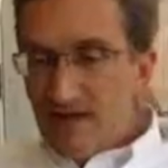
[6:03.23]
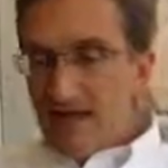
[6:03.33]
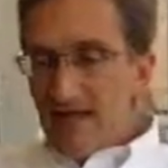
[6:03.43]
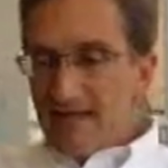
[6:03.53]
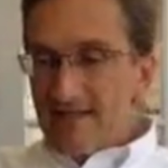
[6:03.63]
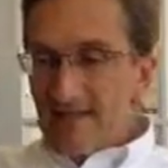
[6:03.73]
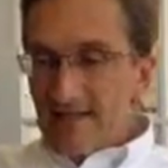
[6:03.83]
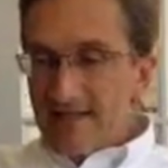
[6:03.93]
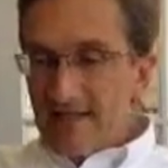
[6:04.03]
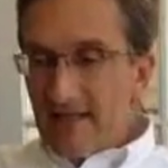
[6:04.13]
next
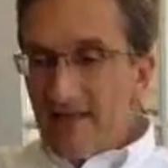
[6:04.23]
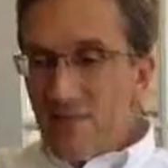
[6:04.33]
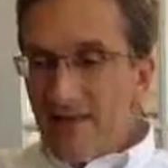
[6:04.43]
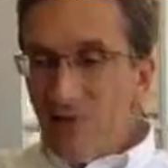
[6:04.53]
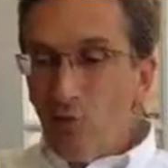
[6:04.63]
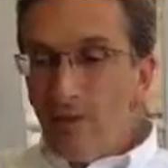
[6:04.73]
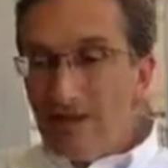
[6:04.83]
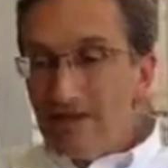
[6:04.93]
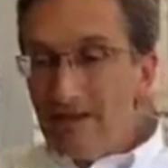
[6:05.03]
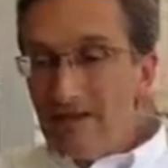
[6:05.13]
that you have
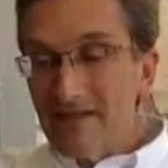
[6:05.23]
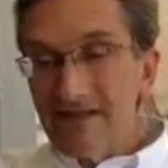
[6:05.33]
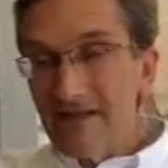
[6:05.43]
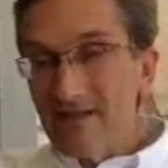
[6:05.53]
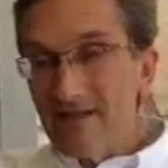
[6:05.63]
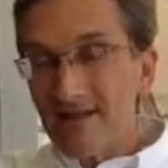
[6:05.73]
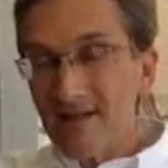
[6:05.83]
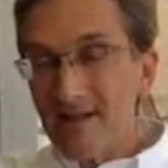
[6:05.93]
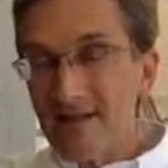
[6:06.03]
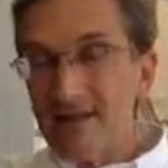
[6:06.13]
weekly listening
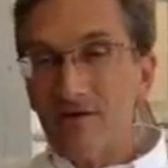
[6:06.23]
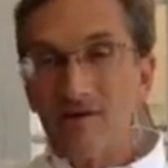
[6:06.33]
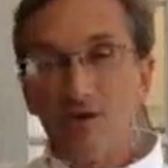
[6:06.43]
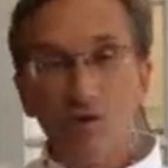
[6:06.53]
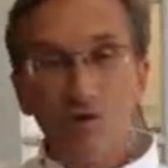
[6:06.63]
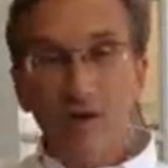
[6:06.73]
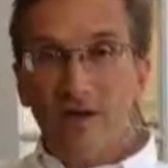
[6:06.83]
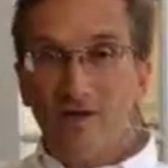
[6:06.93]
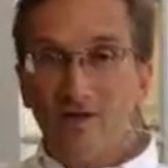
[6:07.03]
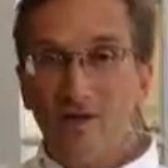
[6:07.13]
assignments. There's no grade
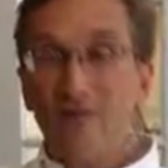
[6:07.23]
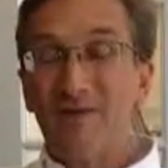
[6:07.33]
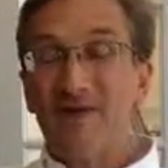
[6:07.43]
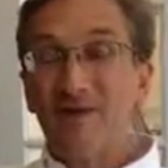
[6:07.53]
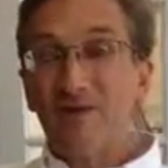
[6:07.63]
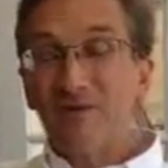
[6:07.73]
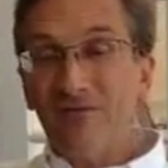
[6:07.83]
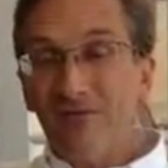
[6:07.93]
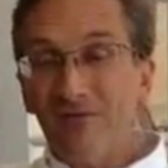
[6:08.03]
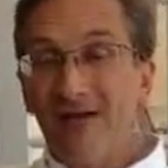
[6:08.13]
on those, but they are
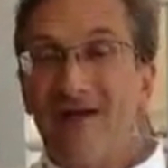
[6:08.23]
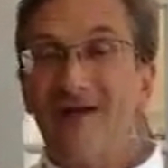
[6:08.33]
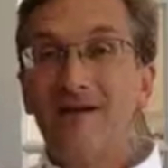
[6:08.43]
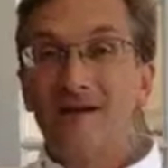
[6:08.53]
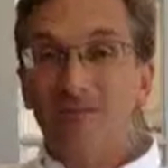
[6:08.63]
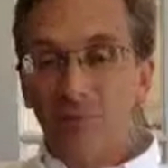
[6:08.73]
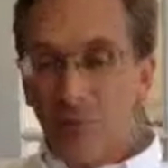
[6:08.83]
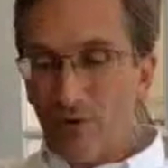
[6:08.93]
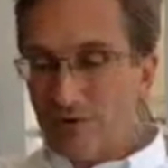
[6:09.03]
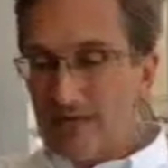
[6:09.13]
vitally
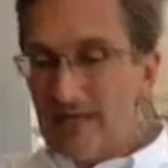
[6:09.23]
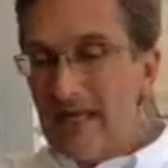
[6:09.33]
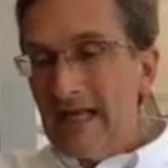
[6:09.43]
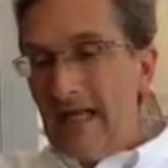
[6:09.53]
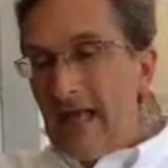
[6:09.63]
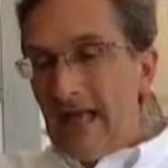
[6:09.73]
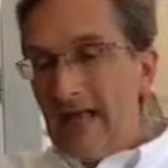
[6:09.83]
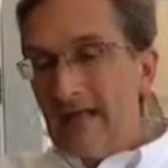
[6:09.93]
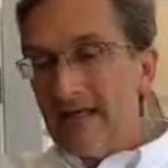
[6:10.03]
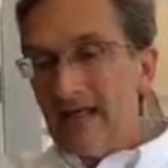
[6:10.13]
important.
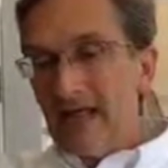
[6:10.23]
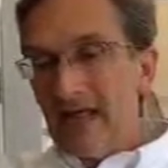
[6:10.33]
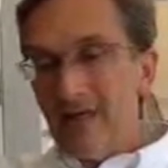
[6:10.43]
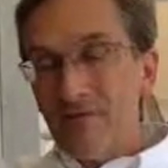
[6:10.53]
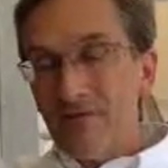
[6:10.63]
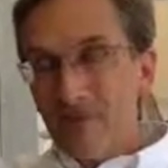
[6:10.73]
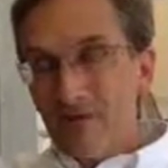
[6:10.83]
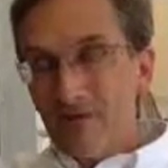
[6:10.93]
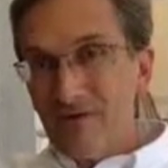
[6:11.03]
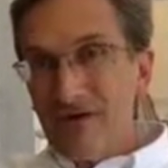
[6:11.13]
And I have
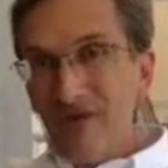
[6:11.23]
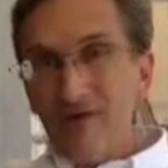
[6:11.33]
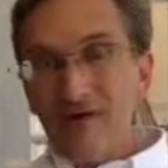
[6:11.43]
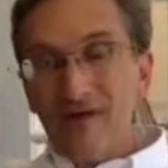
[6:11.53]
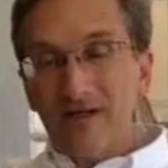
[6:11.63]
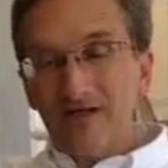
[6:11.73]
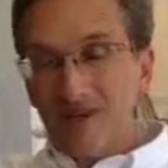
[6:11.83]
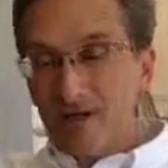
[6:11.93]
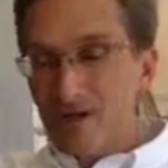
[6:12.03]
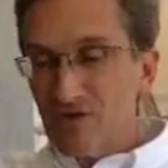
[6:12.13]
third there, in
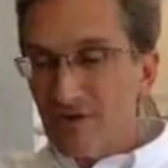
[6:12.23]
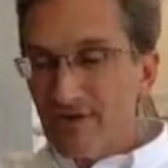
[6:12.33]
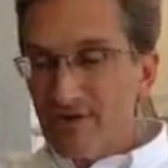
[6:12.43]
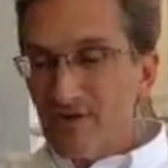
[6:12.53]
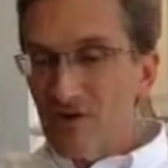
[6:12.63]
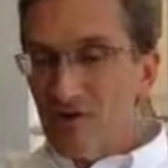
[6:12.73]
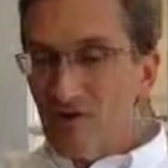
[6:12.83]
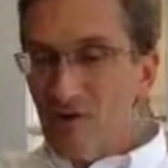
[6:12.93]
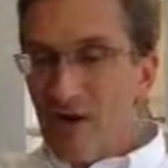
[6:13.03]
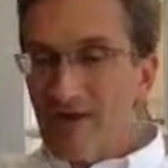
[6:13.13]
conjunction with that, you're going to
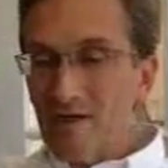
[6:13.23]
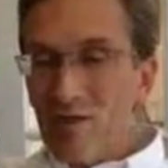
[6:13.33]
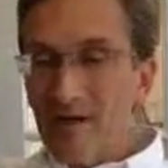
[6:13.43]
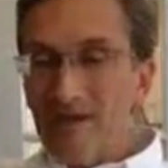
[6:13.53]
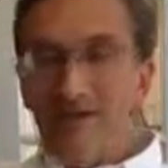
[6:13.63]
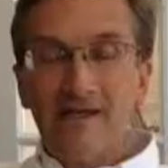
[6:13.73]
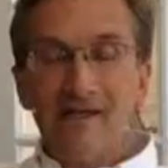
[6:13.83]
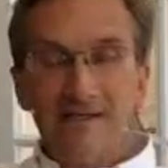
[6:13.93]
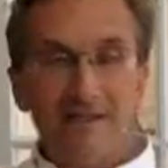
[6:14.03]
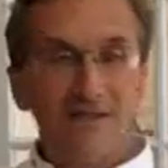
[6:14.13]
write a weekly
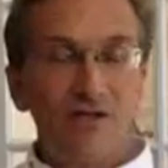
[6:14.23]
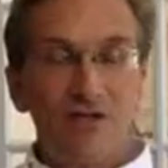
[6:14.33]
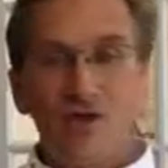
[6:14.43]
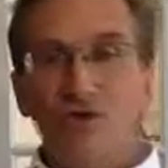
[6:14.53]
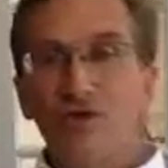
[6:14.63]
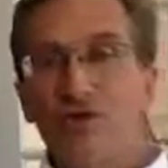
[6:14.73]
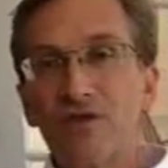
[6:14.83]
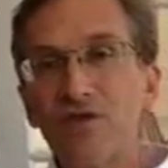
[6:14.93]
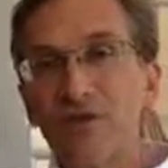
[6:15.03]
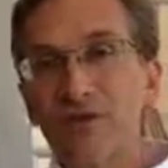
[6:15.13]
listening journal. So
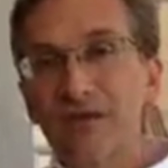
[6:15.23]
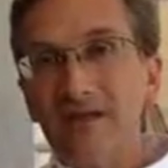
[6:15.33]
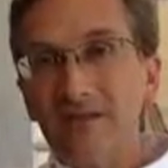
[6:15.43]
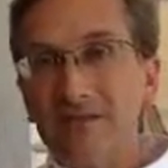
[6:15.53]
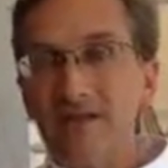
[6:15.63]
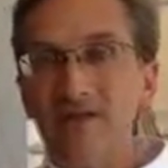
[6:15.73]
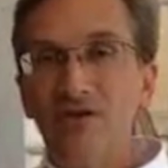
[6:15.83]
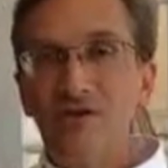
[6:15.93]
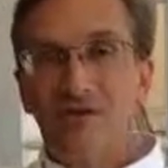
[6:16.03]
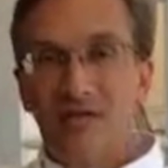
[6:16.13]
you're going to be listening to
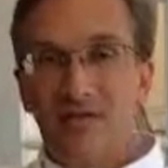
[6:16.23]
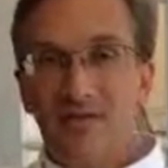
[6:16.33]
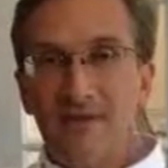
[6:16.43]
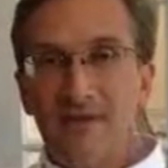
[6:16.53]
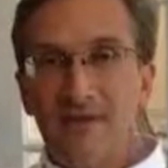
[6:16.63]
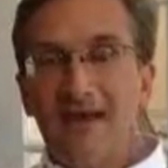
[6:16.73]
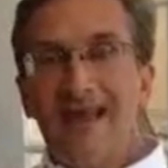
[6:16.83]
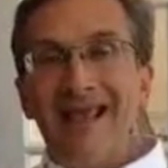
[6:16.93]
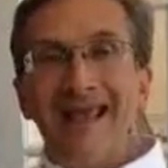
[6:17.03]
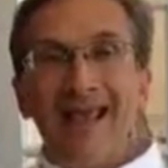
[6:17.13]
your assignments,
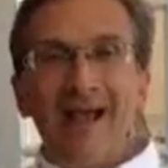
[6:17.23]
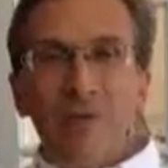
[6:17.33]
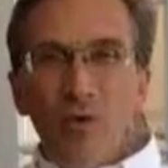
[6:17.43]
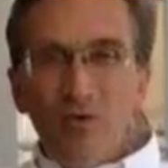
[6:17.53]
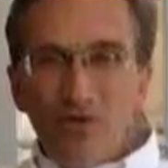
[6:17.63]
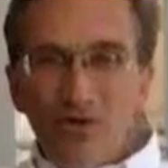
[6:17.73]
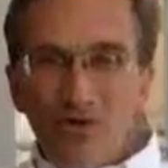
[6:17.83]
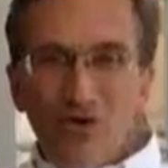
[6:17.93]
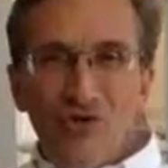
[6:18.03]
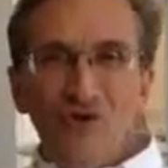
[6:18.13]
and I want you to
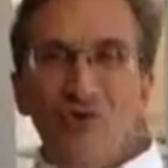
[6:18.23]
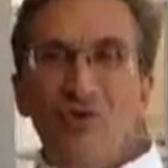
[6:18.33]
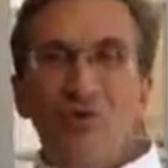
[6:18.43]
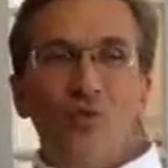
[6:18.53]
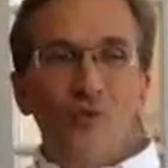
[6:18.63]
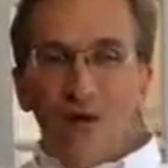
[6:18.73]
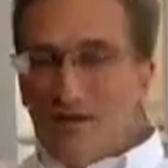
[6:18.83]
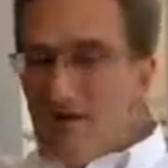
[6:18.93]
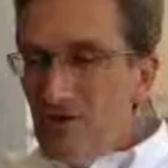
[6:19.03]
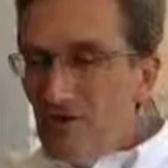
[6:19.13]
journal
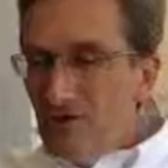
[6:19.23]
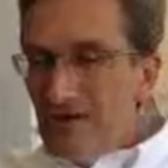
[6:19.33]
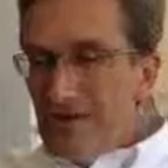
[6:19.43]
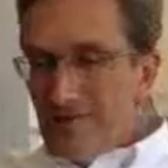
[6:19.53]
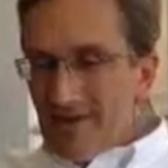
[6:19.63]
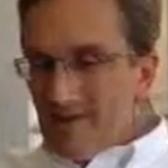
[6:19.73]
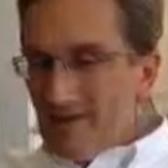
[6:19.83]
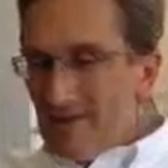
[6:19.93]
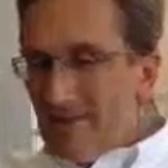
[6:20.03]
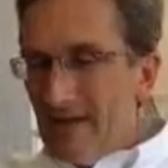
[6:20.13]
what you think about
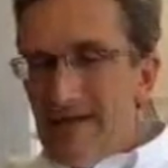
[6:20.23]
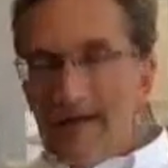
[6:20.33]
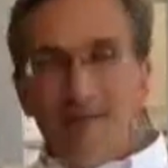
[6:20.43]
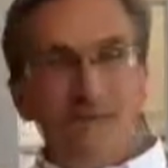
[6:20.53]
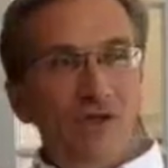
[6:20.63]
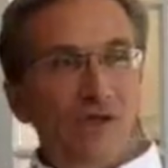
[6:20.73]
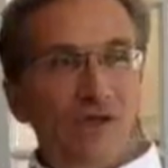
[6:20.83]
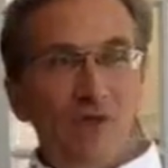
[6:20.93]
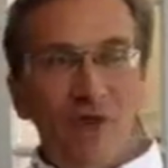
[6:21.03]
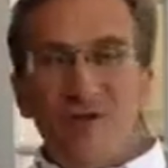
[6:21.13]
them. You
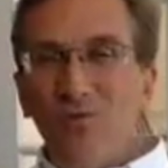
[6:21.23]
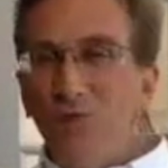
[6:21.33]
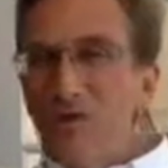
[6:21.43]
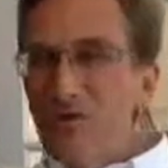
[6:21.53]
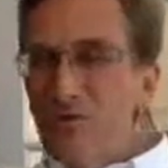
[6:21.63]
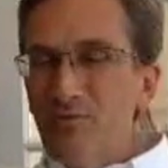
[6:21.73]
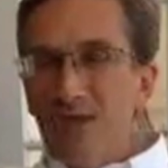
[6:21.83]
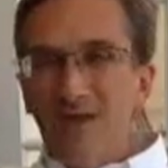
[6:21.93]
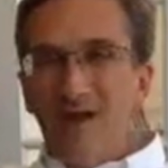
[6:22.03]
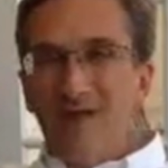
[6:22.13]
can write 1 or 2
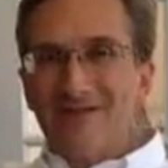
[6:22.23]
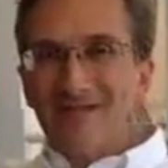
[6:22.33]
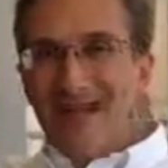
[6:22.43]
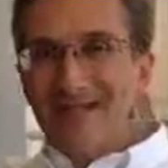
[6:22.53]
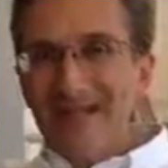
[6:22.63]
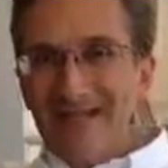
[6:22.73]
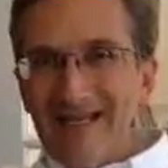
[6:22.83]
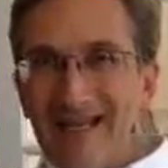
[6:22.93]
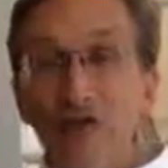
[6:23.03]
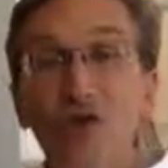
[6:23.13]
paragraphs. That's
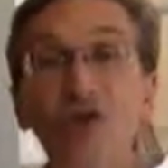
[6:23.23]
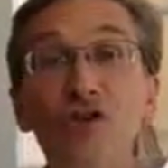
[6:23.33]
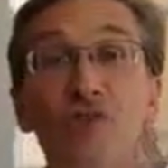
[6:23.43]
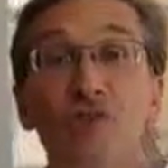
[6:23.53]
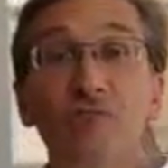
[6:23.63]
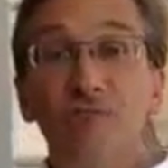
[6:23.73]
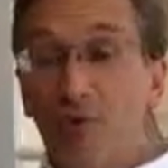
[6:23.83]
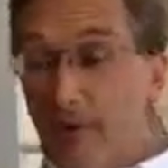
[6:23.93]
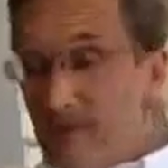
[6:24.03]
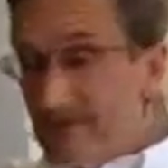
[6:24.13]
it. You can do it in
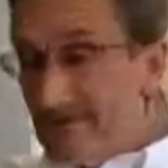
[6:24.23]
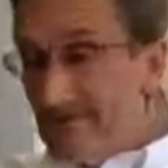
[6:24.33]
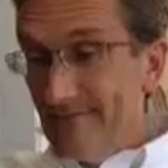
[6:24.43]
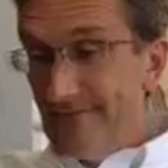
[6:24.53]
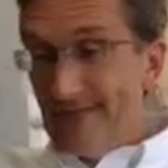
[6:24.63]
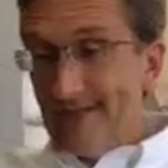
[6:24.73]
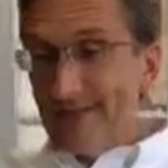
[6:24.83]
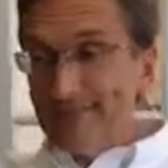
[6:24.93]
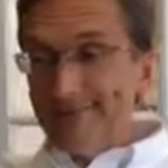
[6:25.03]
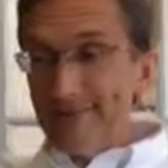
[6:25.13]

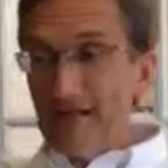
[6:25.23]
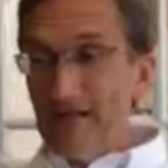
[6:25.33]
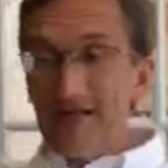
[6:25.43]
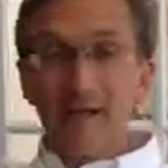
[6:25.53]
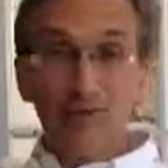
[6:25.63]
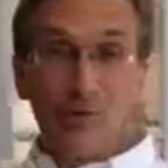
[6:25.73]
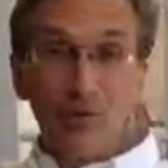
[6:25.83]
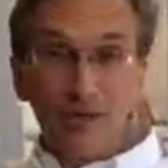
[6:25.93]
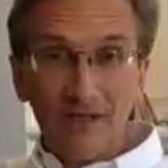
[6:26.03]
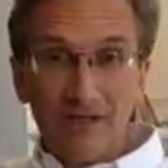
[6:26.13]
in a
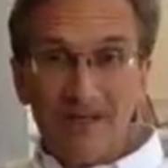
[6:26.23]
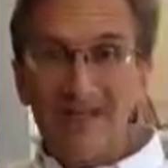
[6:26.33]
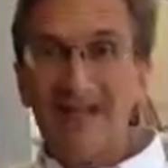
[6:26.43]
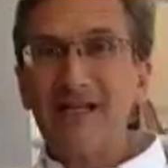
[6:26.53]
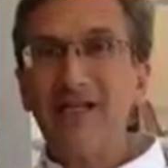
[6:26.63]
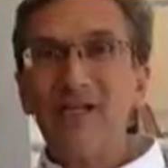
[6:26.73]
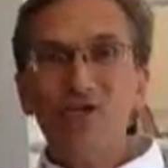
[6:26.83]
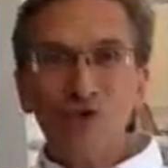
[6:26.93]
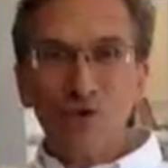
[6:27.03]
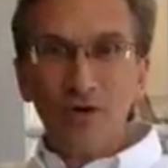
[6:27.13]
bullet list. It can be
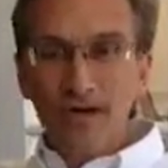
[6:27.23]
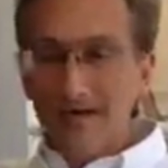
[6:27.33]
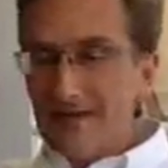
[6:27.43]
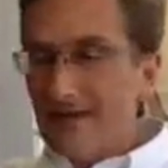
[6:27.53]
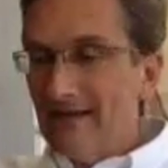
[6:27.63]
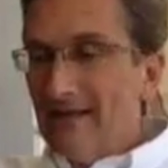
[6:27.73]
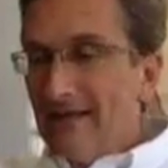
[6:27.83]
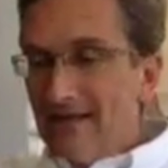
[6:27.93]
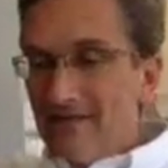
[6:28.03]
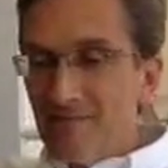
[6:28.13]
shorthand.
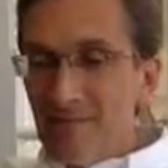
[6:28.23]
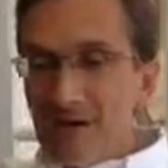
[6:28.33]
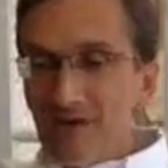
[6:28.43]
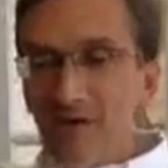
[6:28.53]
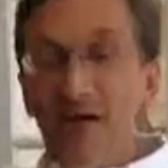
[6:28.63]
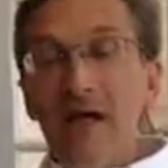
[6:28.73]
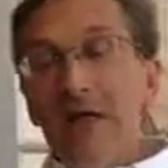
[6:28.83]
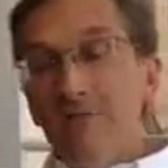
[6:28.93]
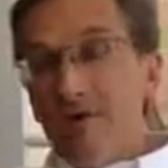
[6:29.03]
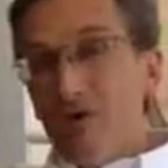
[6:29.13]
Doesn't matter.
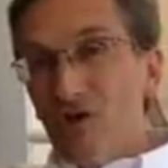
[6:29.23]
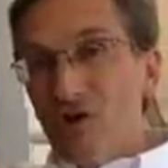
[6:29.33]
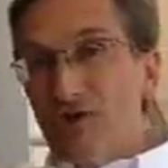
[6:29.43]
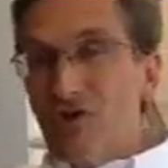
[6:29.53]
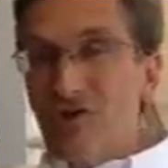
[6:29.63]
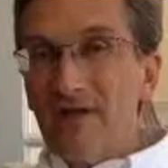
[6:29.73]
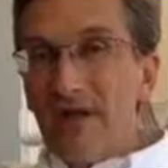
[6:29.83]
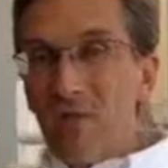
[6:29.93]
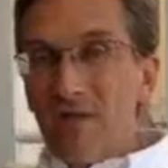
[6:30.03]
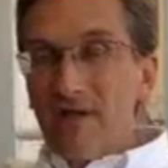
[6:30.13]
But you're going to be turning
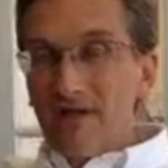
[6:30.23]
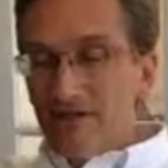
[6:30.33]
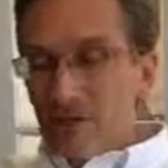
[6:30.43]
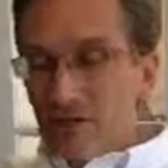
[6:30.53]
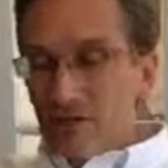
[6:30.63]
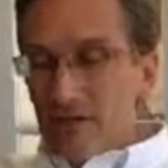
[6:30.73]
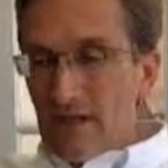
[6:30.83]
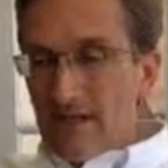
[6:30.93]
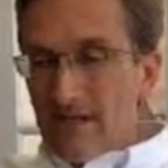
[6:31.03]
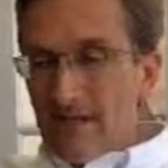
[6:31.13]
that weekly journal
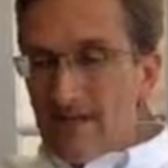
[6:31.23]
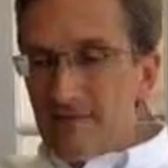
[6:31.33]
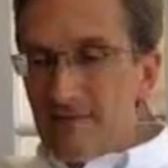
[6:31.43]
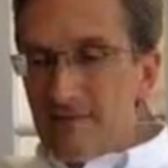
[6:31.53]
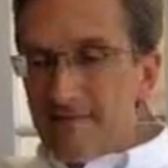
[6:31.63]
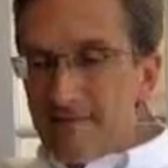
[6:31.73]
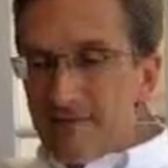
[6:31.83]
into me.